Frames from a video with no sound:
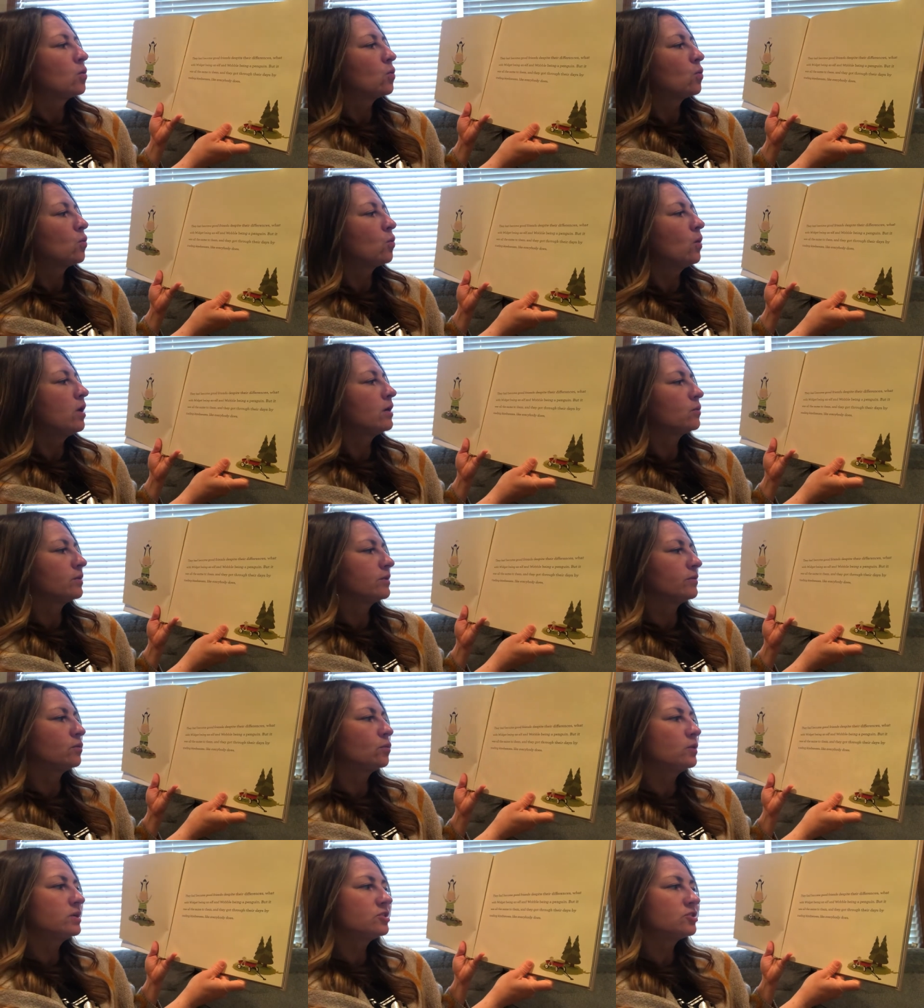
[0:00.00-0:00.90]
What with
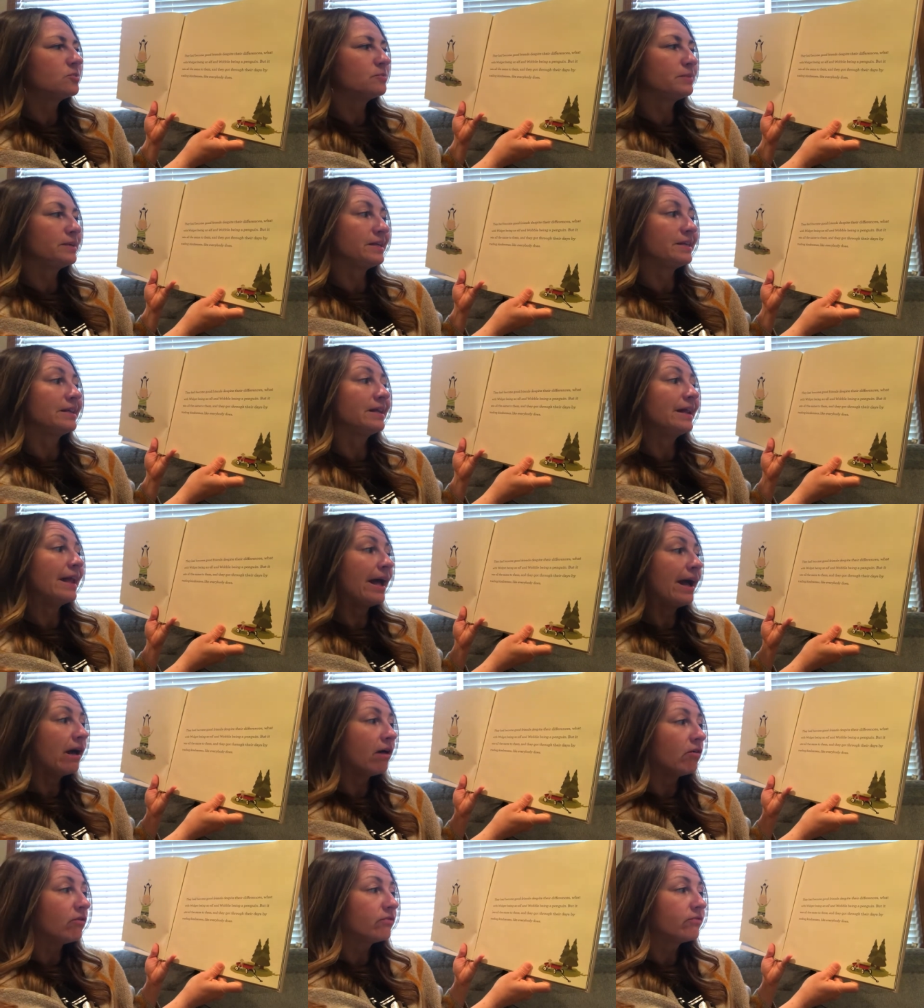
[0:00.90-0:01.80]
Widget being an
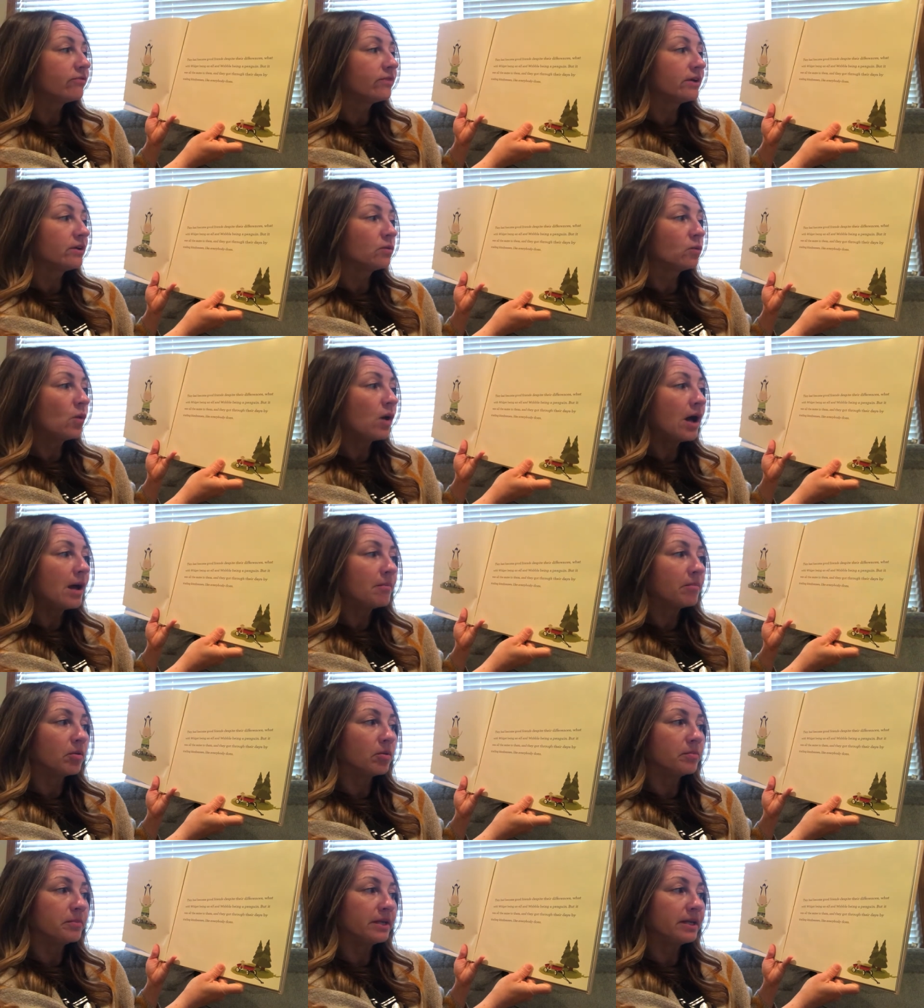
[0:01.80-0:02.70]
elf and
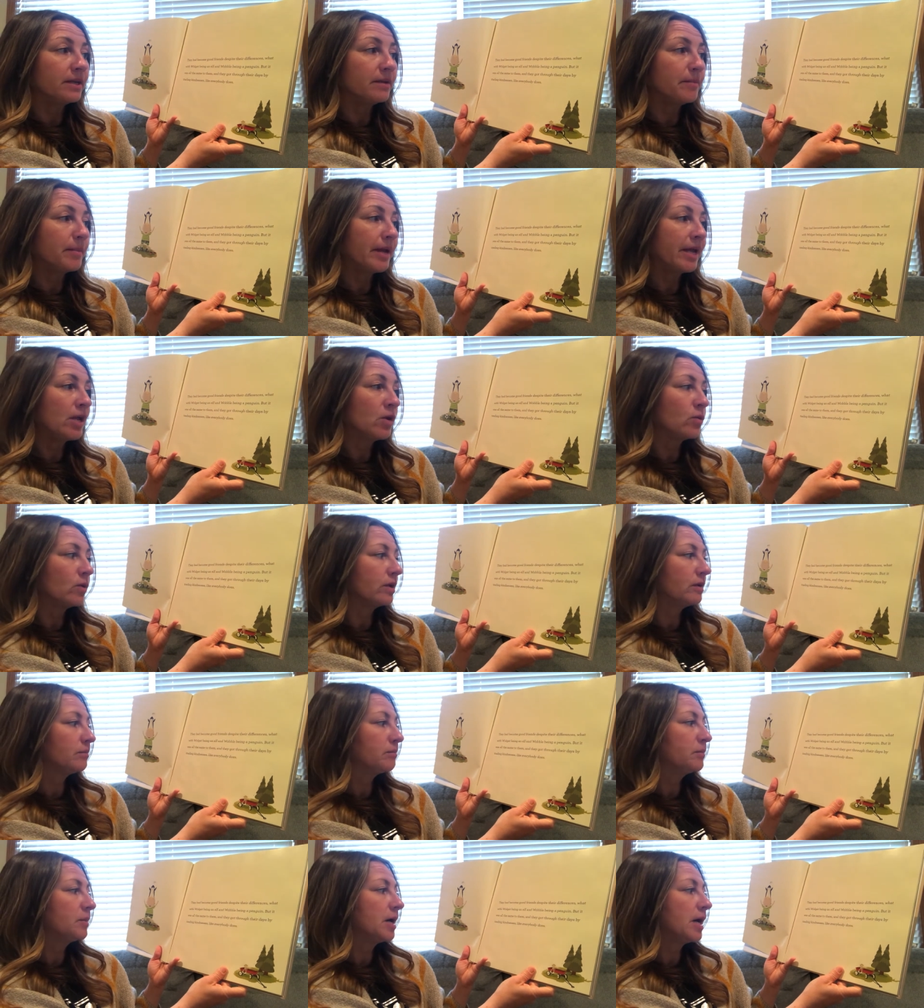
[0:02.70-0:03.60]
Wobble being a
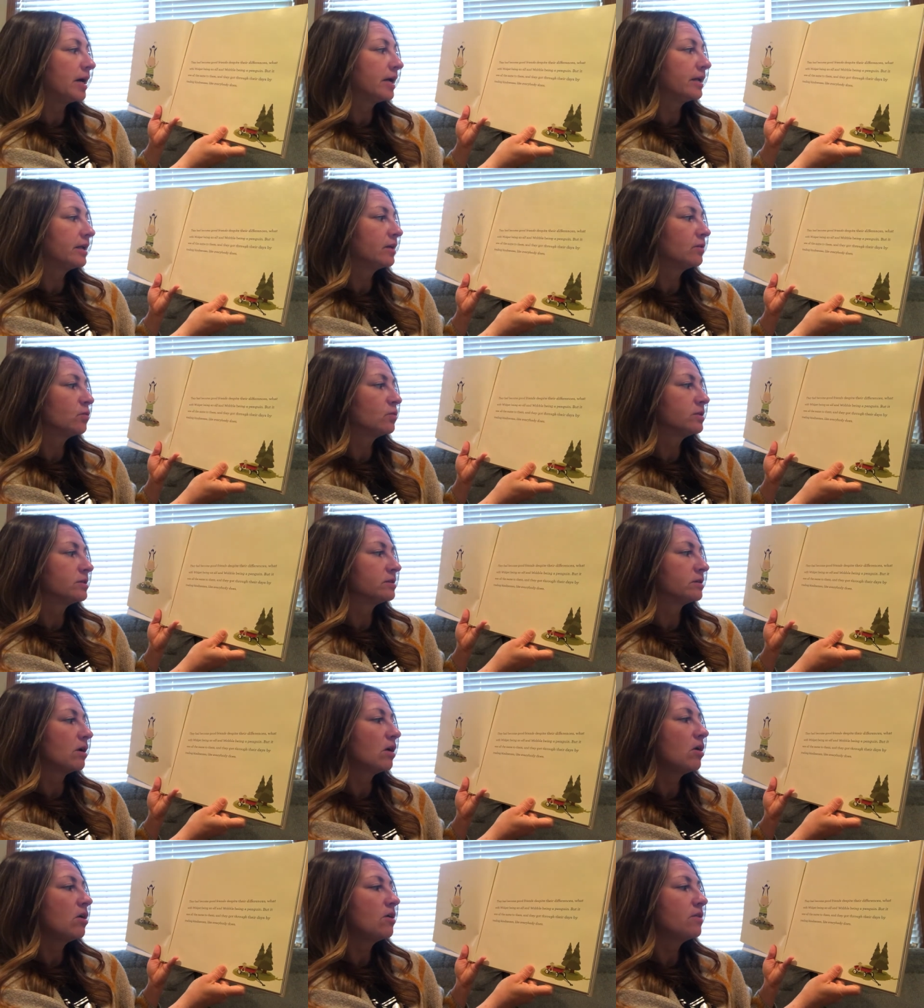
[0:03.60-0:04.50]
penguin, but it was
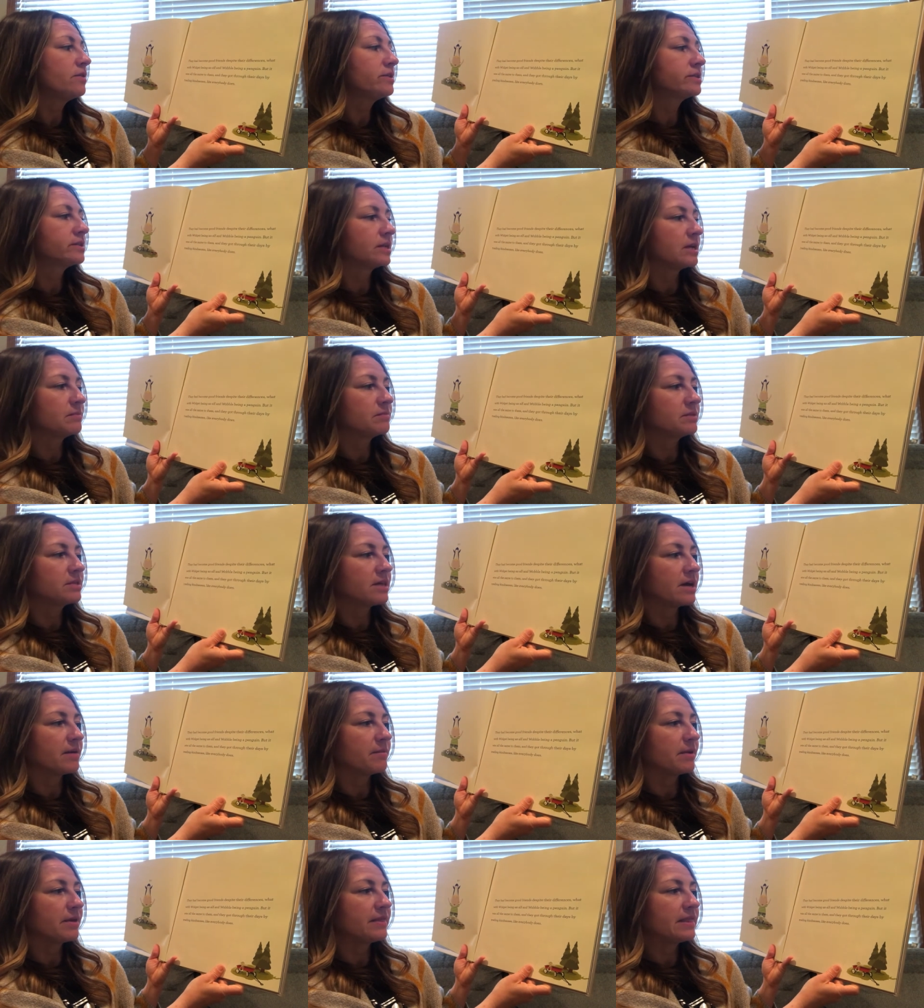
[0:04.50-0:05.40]
all the same to
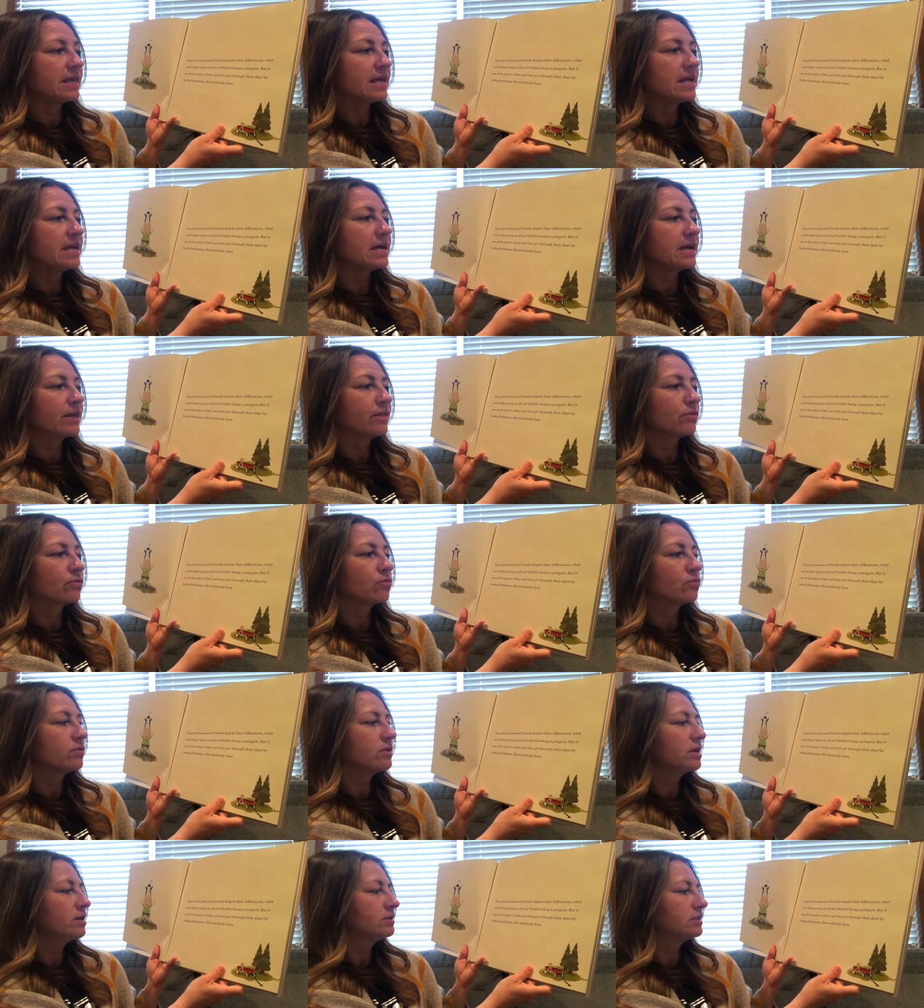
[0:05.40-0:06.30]
them, and they got
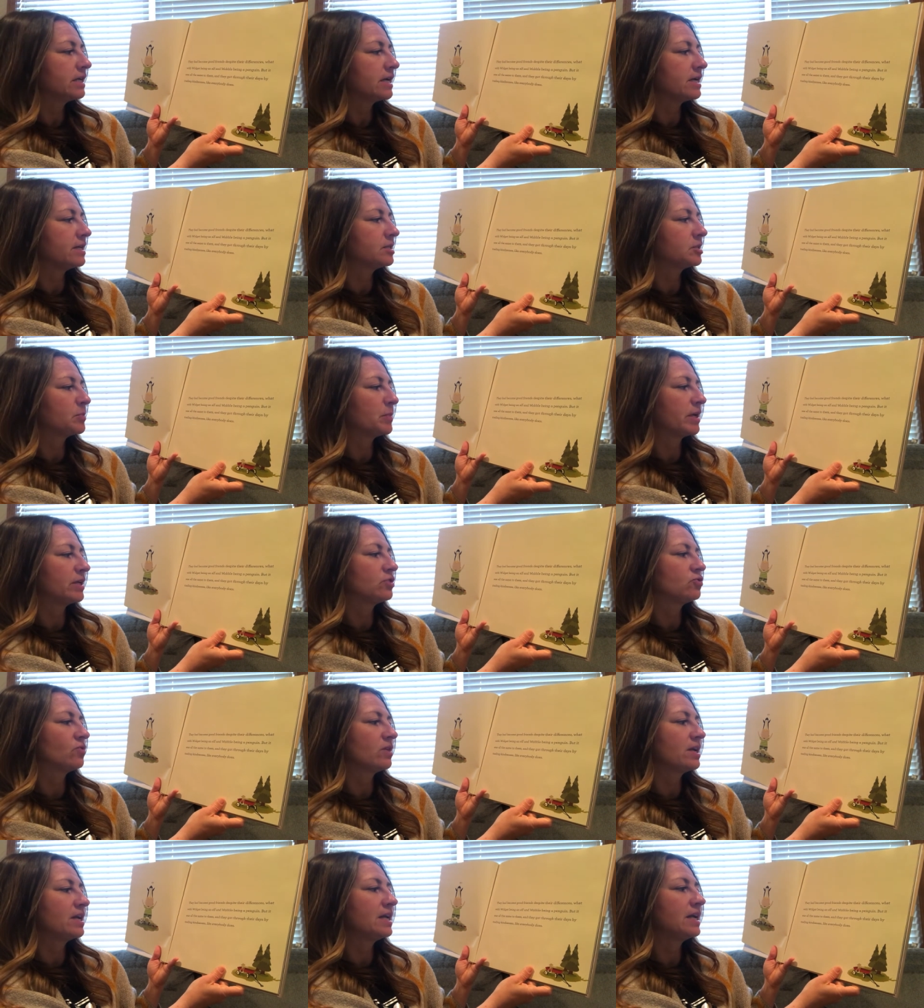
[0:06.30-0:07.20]
through their days by
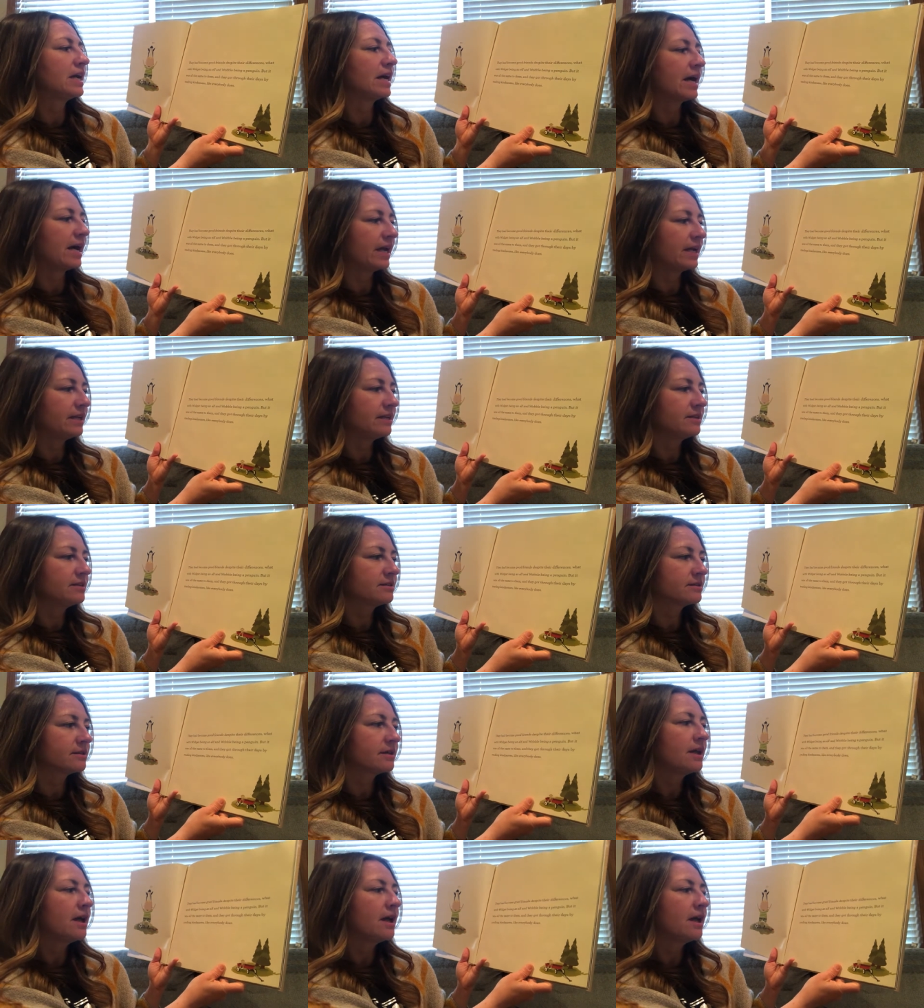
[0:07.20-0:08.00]
trading kindness